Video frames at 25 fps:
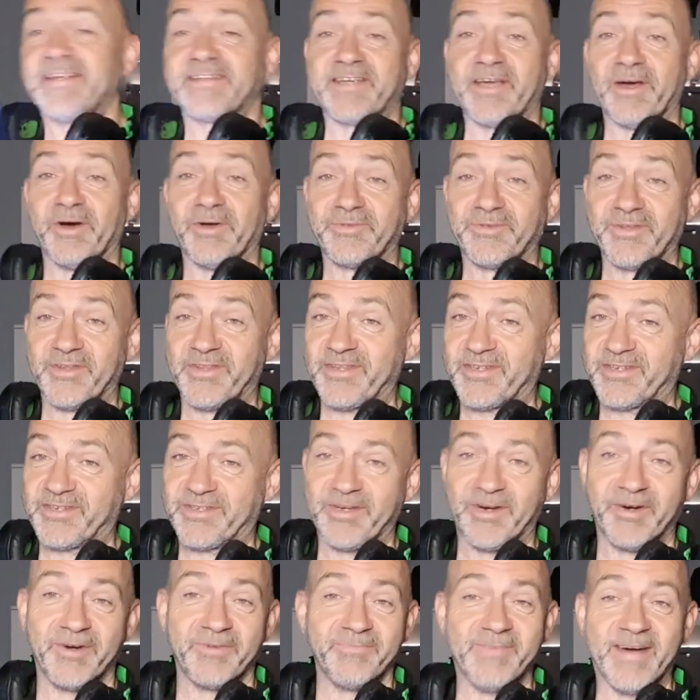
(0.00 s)
let's get on to the
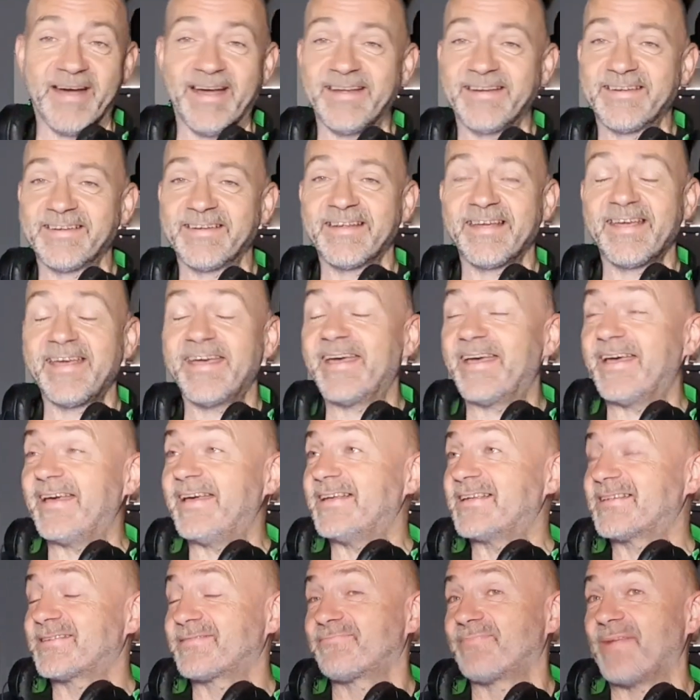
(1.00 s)
song, man. It
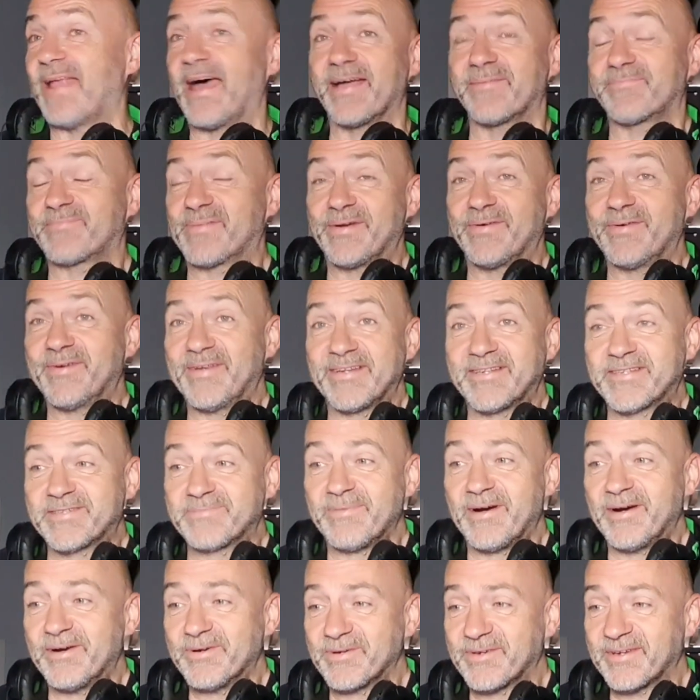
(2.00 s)
is Blackberry
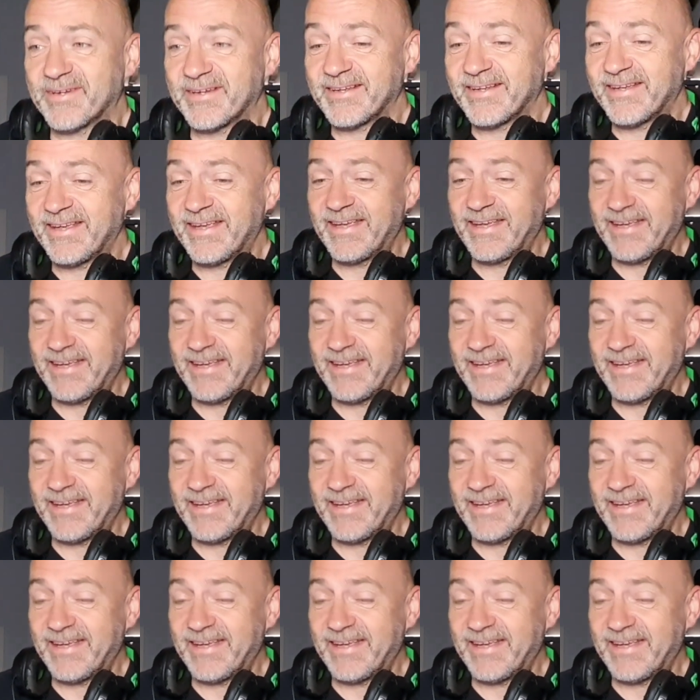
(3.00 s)
Smoke.